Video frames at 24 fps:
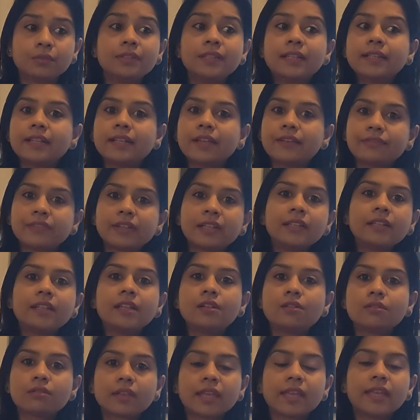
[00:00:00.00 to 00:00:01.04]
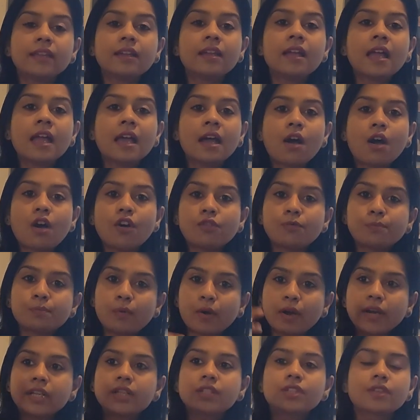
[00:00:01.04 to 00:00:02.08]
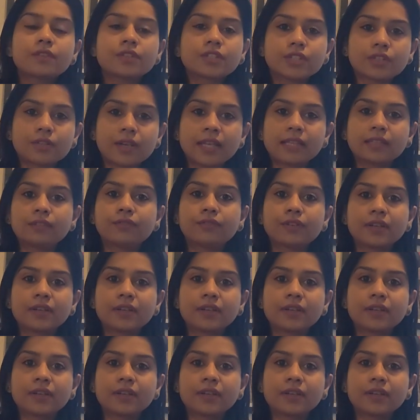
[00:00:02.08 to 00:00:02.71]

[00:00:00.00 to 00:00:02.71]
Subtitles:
they're definitely looking of points of strength.